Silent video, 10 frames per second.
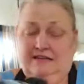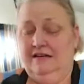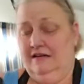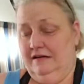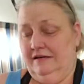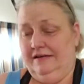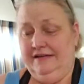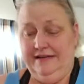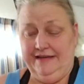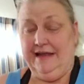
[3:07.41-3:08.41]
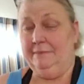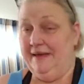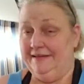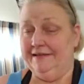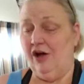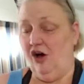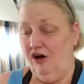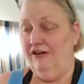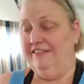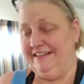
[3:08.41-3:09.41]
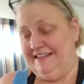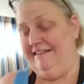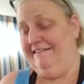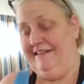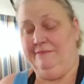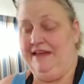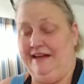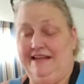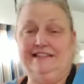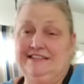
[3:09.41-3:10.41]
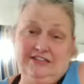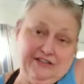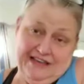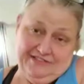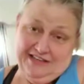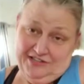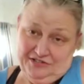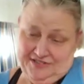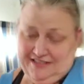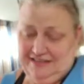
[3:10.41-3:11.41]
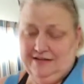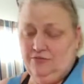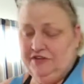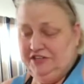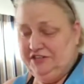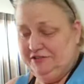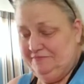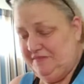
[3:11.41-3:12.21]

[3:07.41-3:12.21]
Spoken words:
I'm painting all the time, and I still have not used it in 1 year.